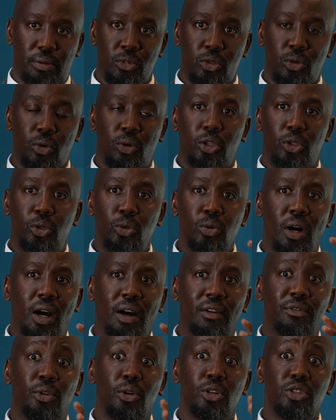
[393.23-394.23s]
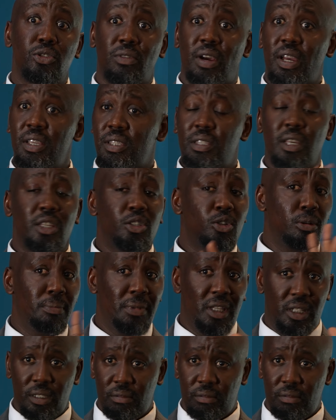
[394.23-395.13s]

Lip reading: So you have those rights. There are so many.